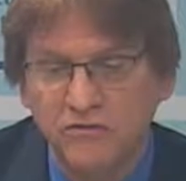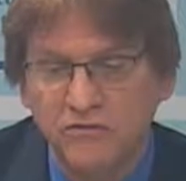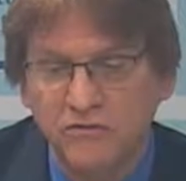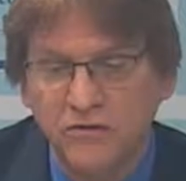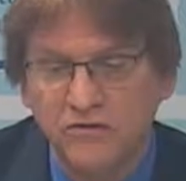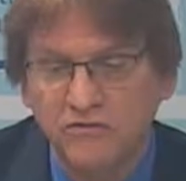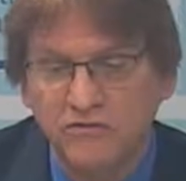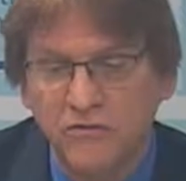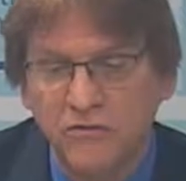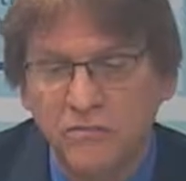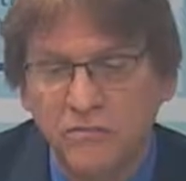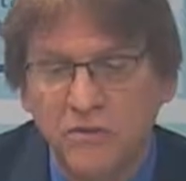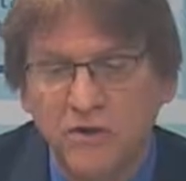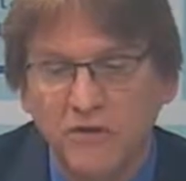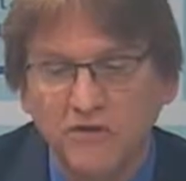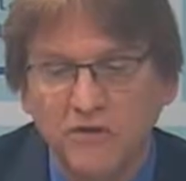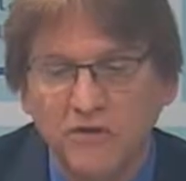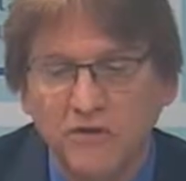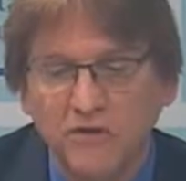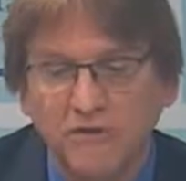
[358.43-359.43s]
teaching
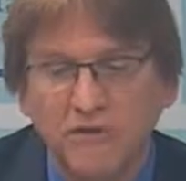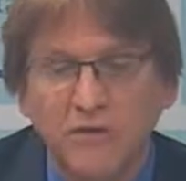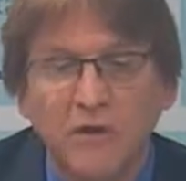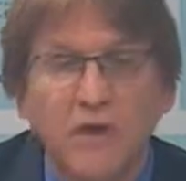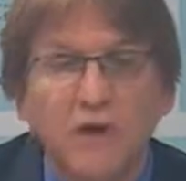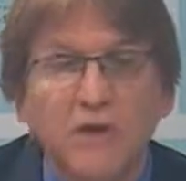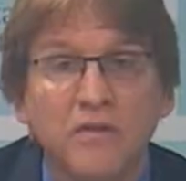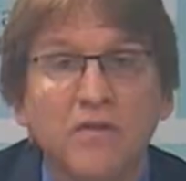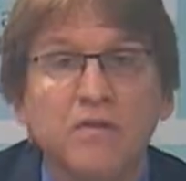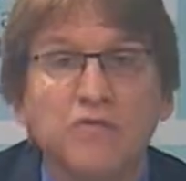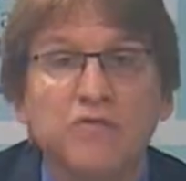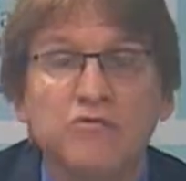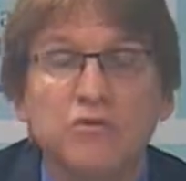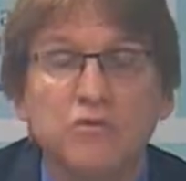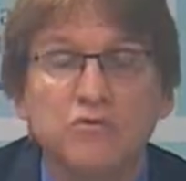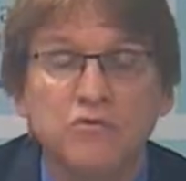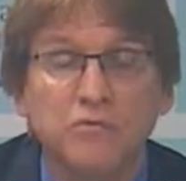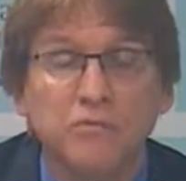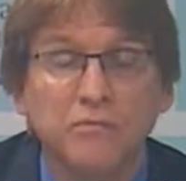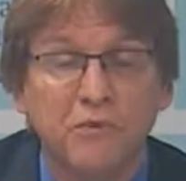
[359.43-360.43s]
presence, and then
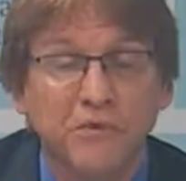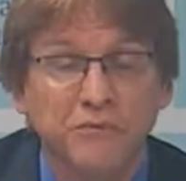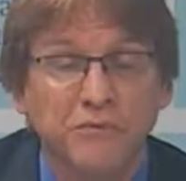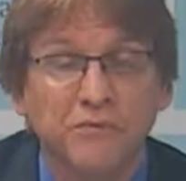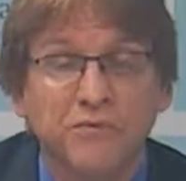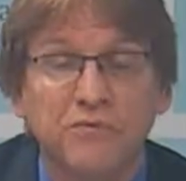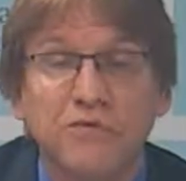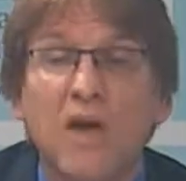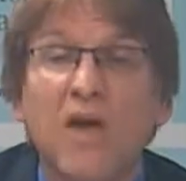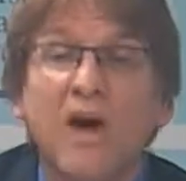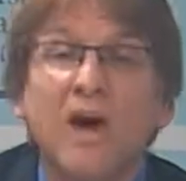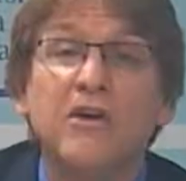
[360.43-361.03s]
social presence.